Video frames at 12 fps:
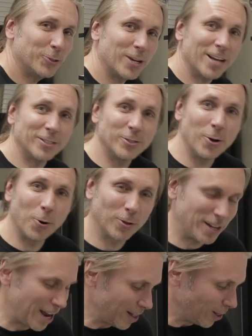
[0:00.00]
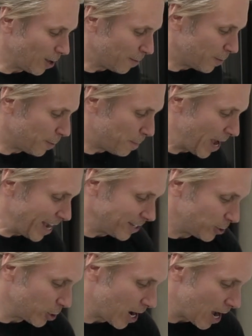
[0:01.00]
You guys know that I love the
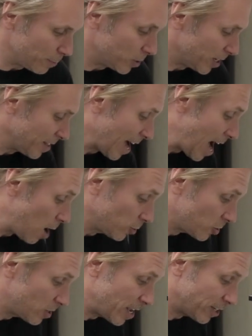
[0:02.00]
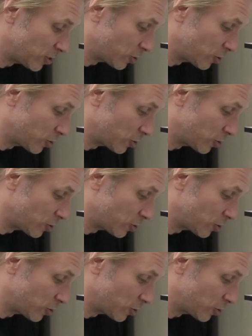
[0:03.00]
paint jobs, and the house snakes